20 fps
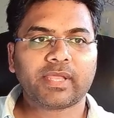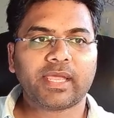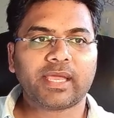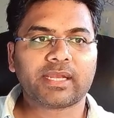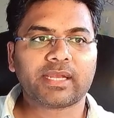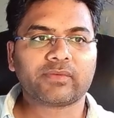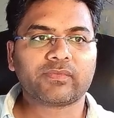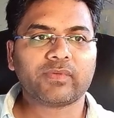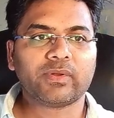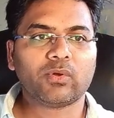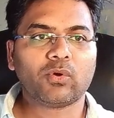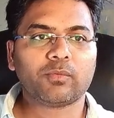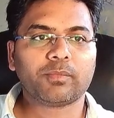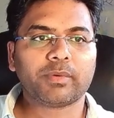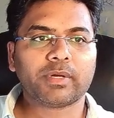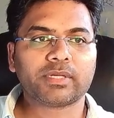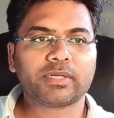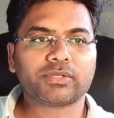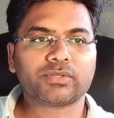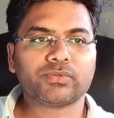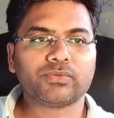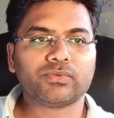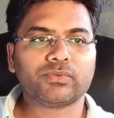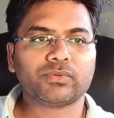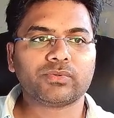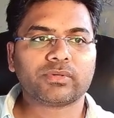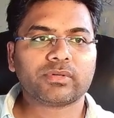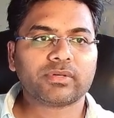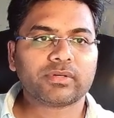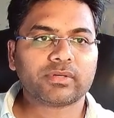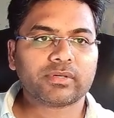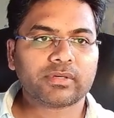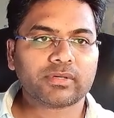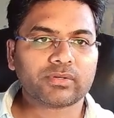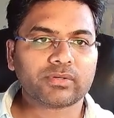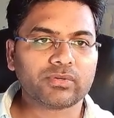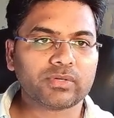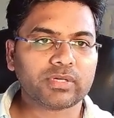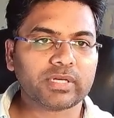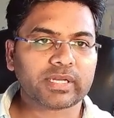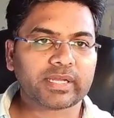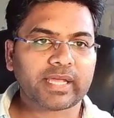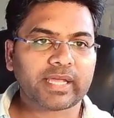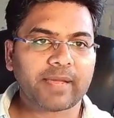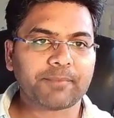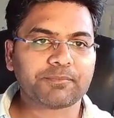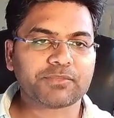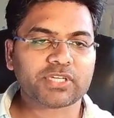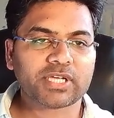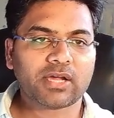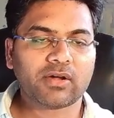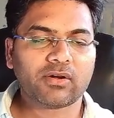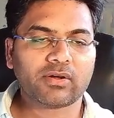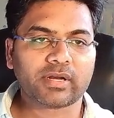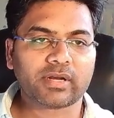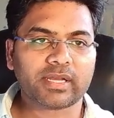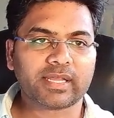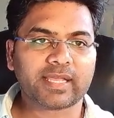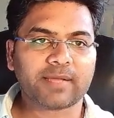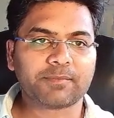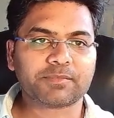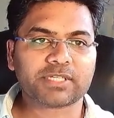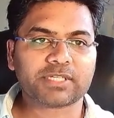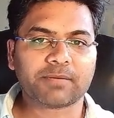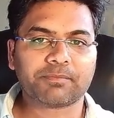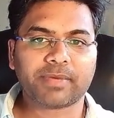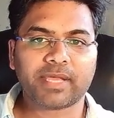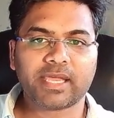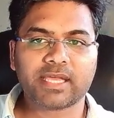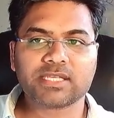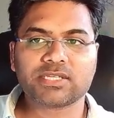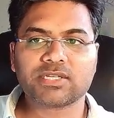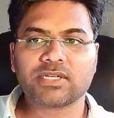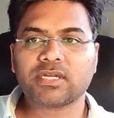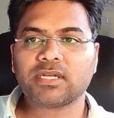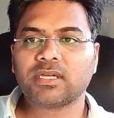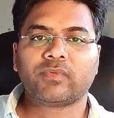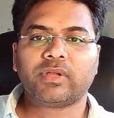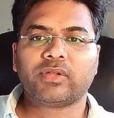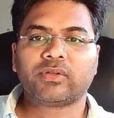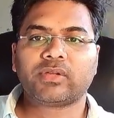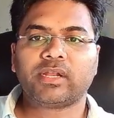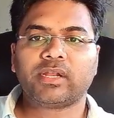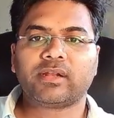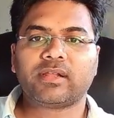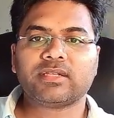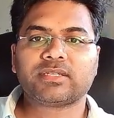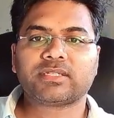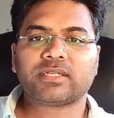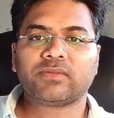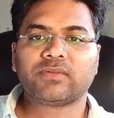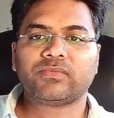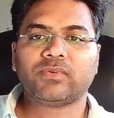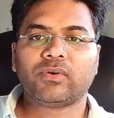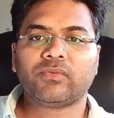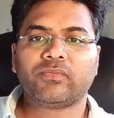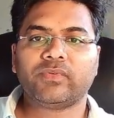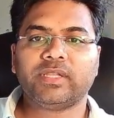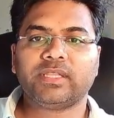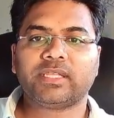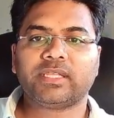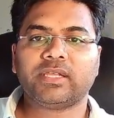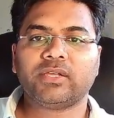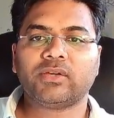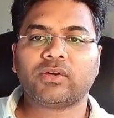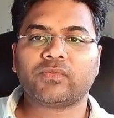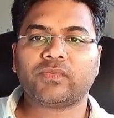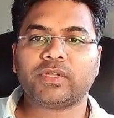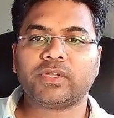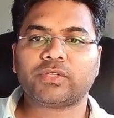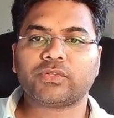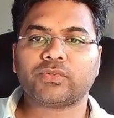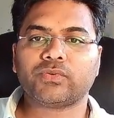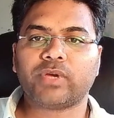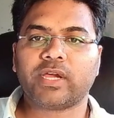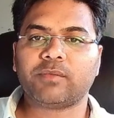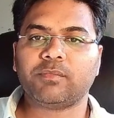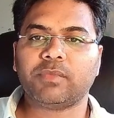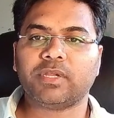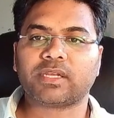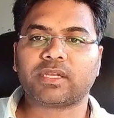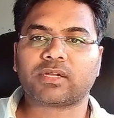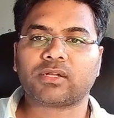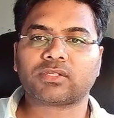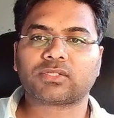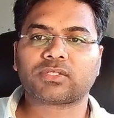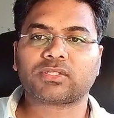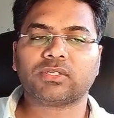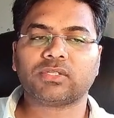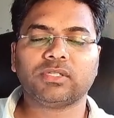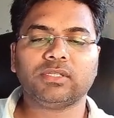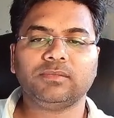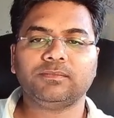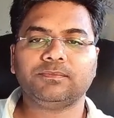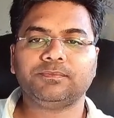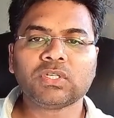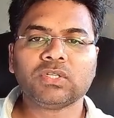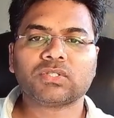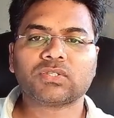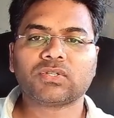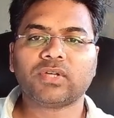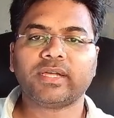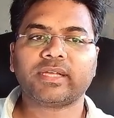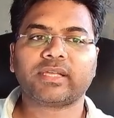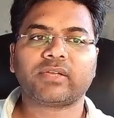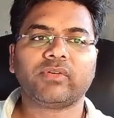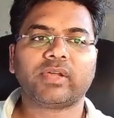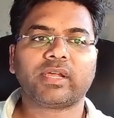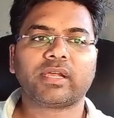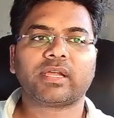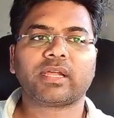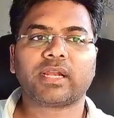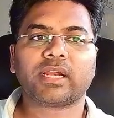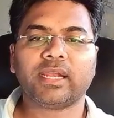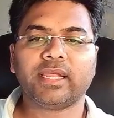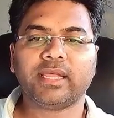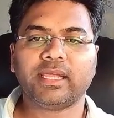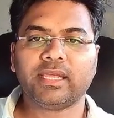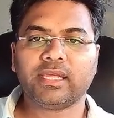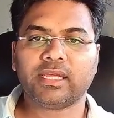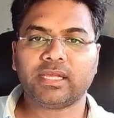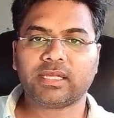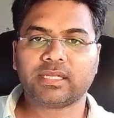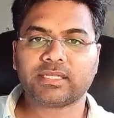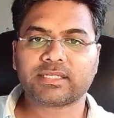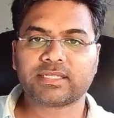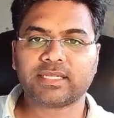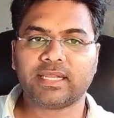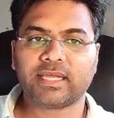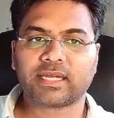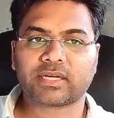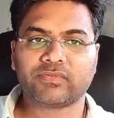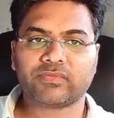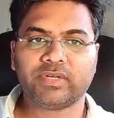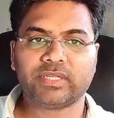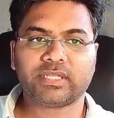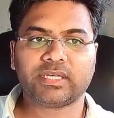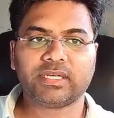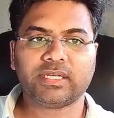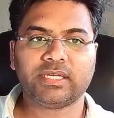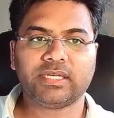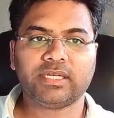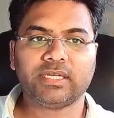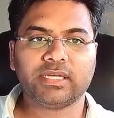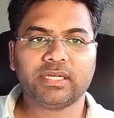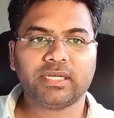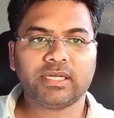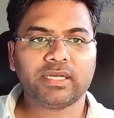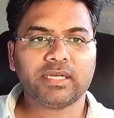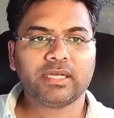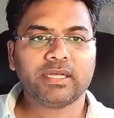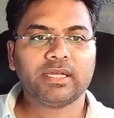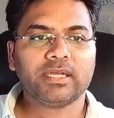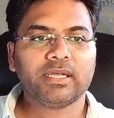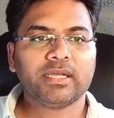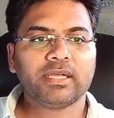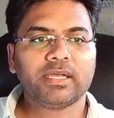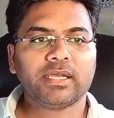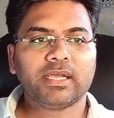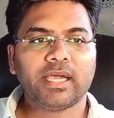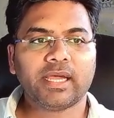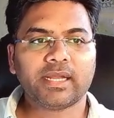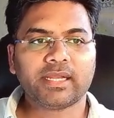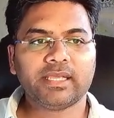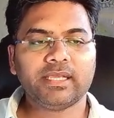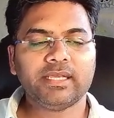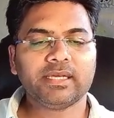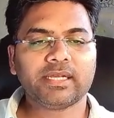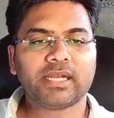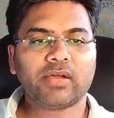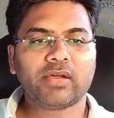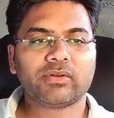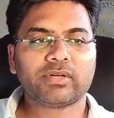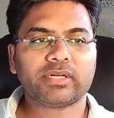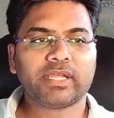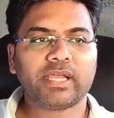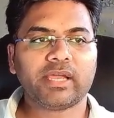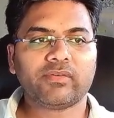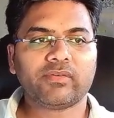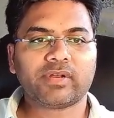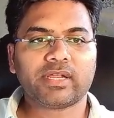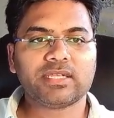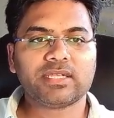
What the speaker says: and it will open to Google CAPTCHA or reCAPTCHA page where you can register for v3 or v2 admin console. So I quickly select v3, and here I already have